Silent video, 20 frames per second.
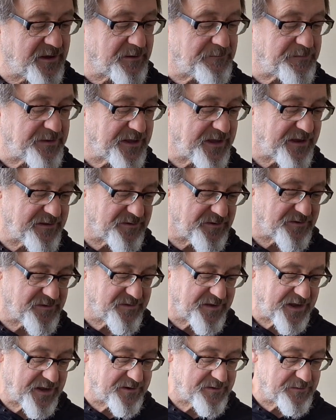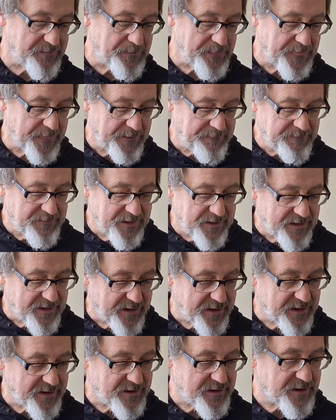piezo sound.
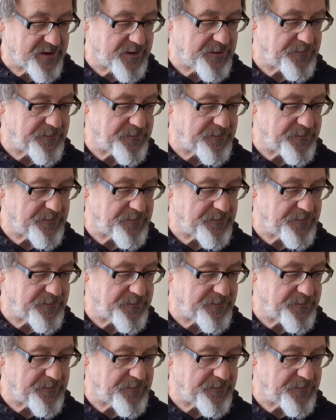And